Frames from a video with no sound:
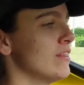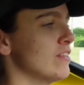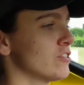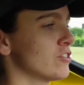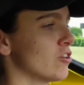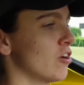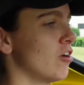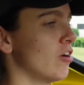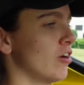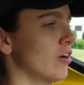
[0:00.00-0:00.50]
this
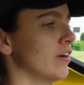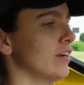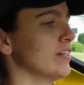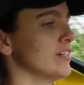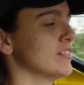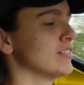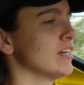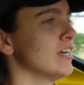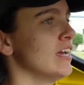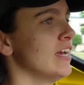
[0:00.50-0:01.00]
car
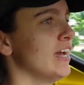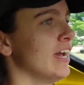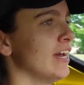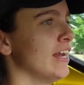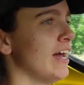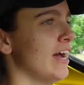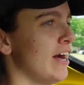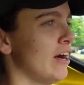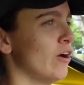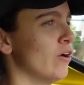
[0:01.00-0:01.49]
is
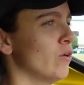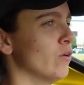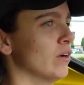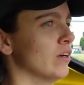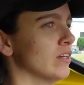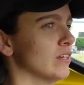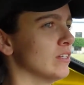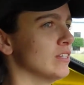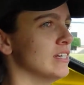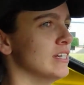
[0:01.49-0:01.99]
and how
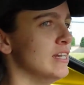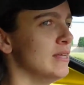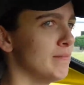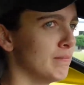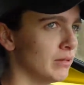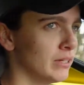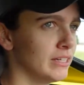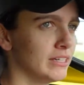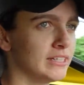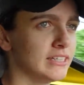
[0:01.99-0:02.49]

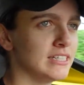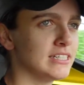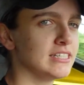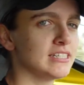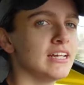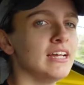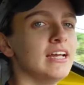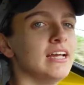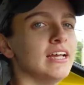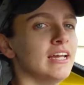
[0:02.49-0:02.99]
nimble it
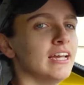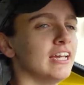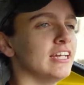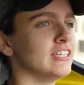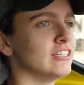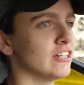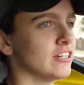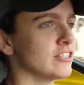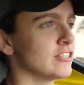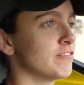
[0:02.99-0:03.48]
is,
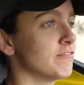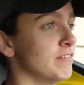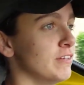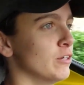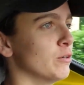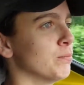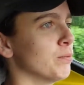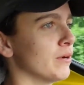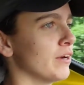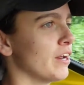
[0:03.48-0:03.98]
it does
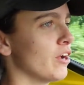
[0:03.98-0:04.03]
feel pretty